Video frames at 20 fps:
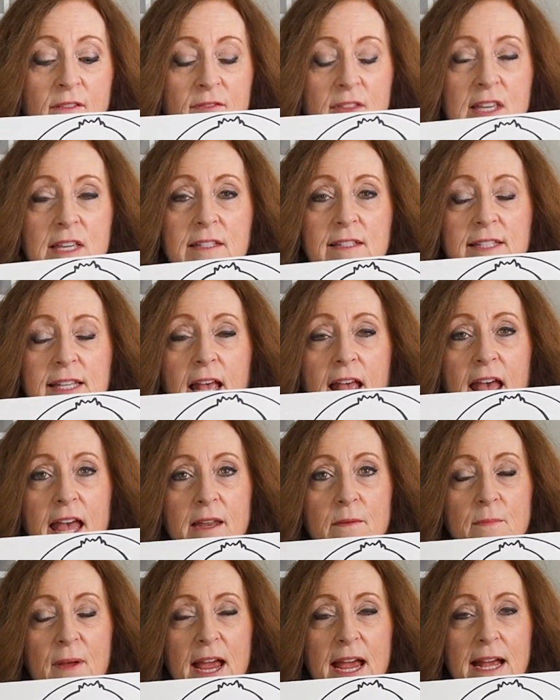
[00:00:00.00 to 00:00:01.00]
of these
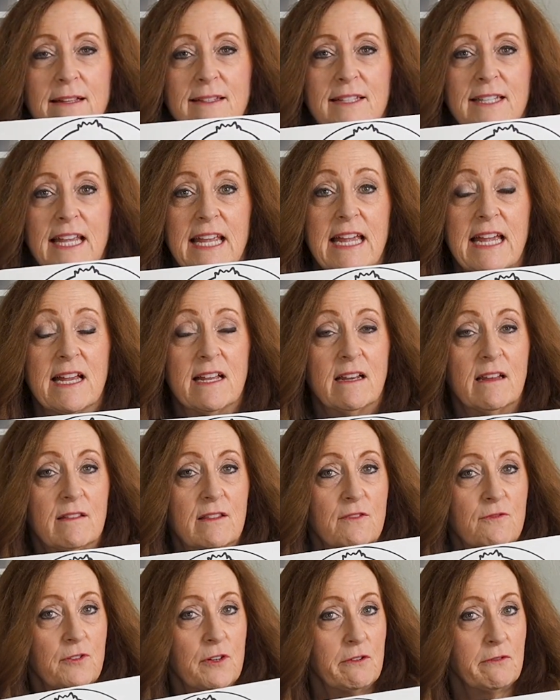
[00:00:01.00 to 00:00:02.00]
headbands in
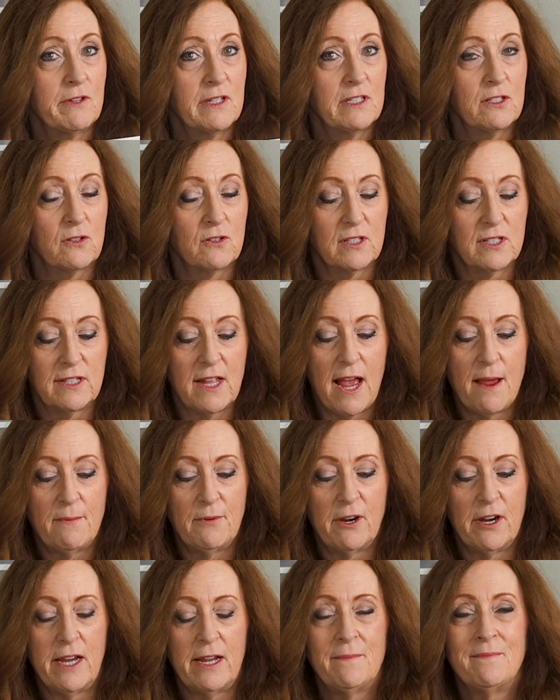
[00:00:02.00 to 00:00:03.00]
the free resource
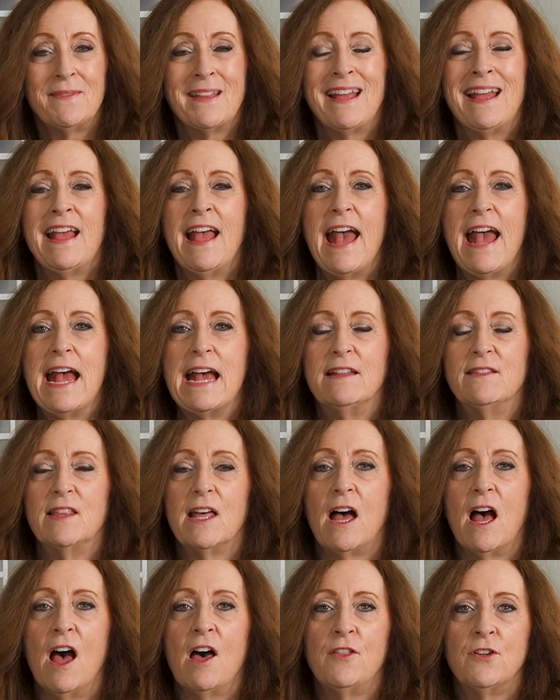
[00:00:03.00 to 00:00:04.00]
library. And
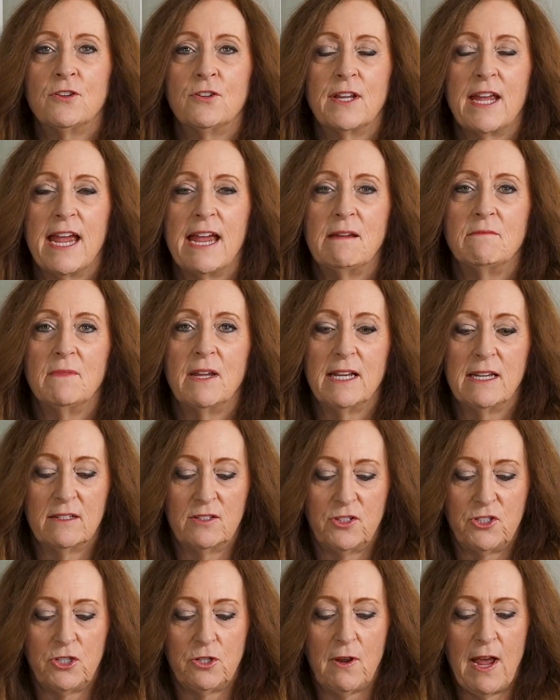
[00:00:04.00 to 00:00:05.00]
the other game
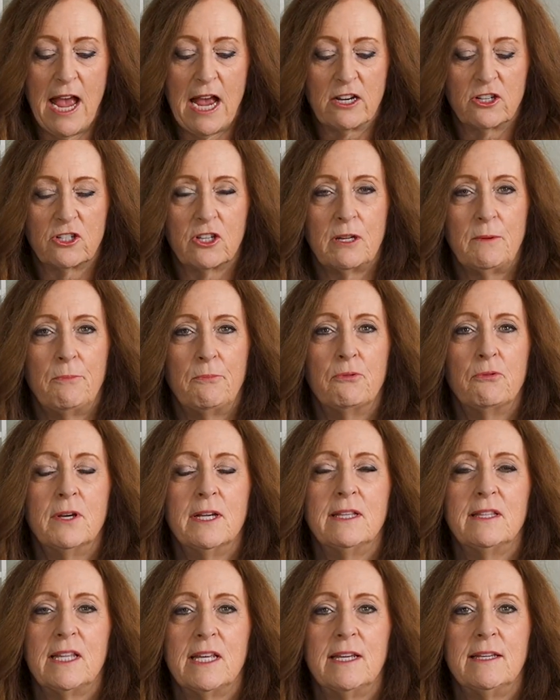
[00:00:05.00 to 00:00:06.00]
is to actually
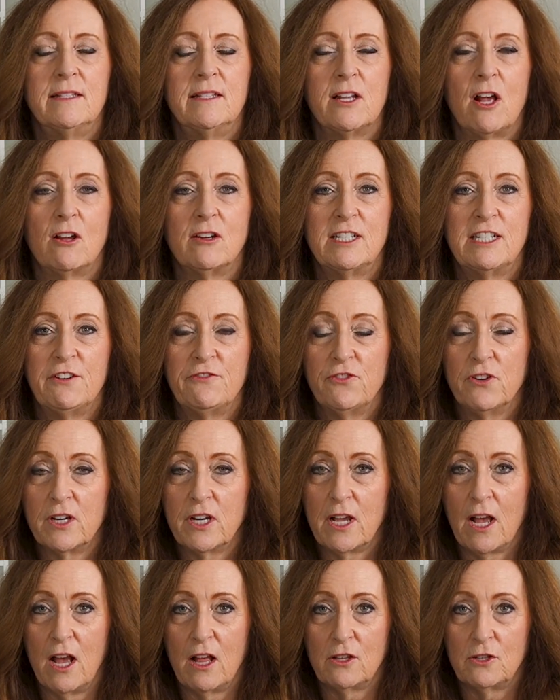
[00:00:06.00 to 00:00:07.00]
print these on
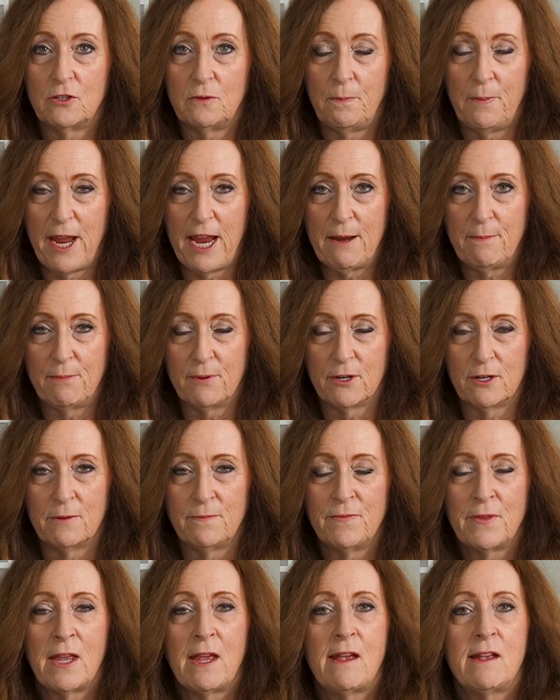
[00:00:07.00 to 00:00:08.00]
different colored
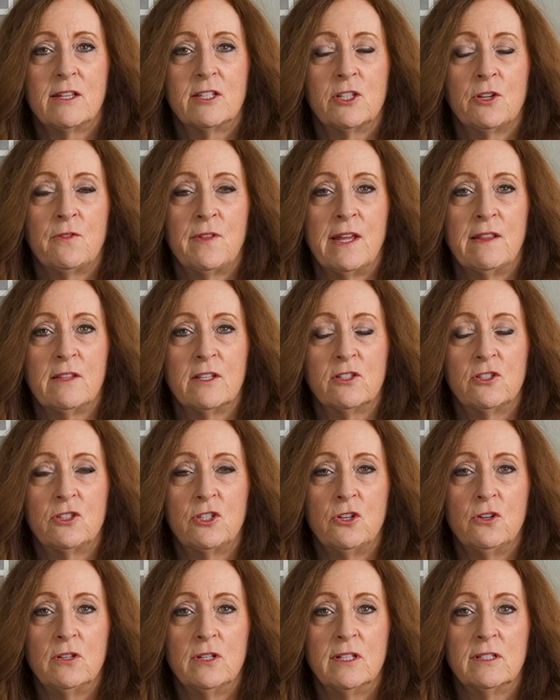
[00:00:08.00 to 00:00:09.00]
paper so that the
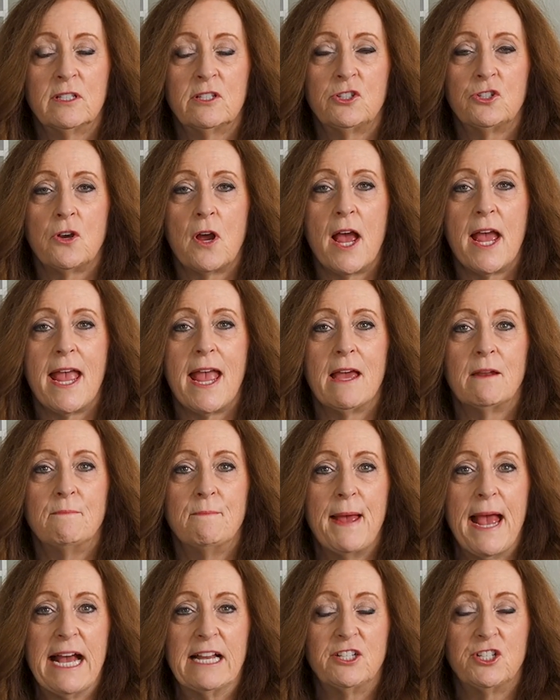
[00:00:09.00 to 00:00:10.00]
students try and
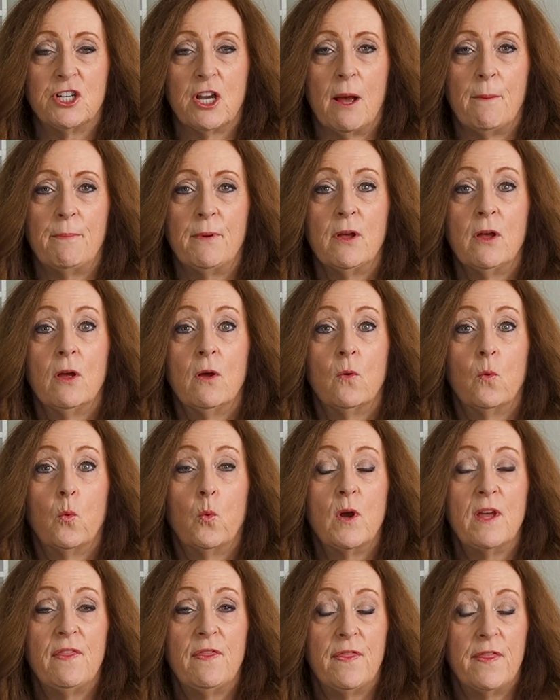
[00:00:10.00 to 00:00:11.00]
match up
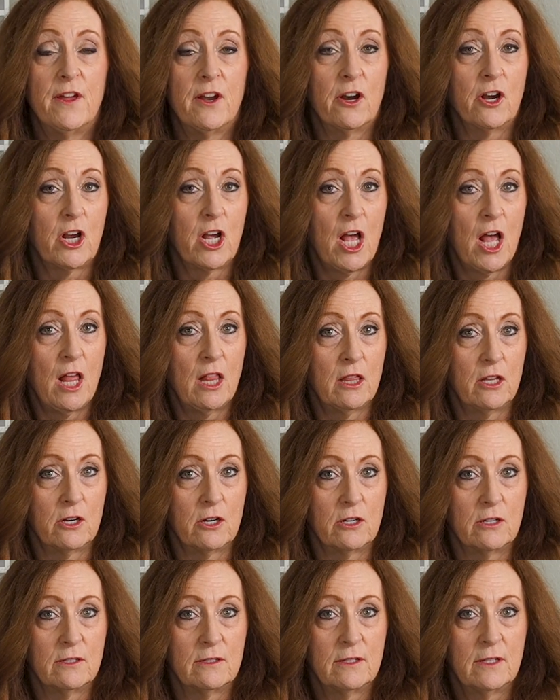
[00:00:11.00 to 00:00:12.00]
with their
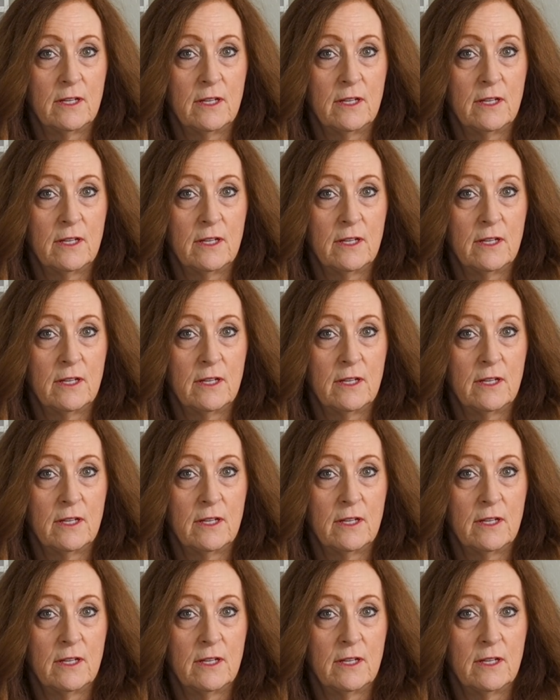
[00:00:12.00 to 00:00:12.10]
color.